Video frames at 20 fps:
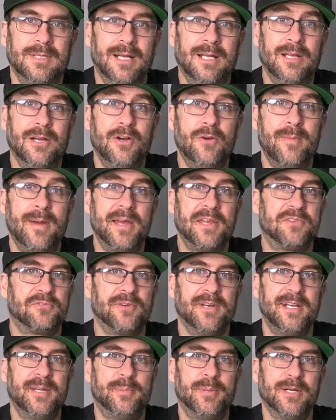Hello my
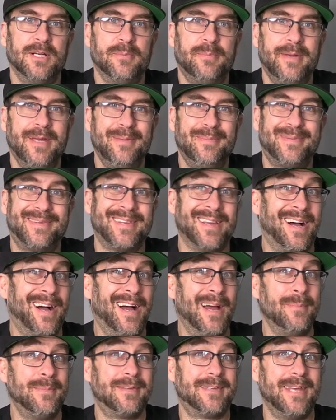3D printer peeps,
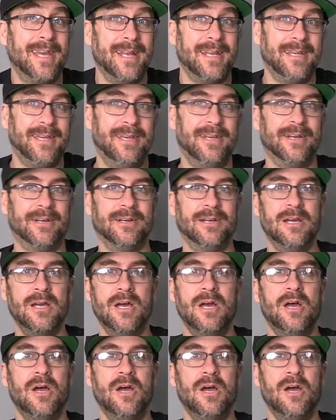I'm standing here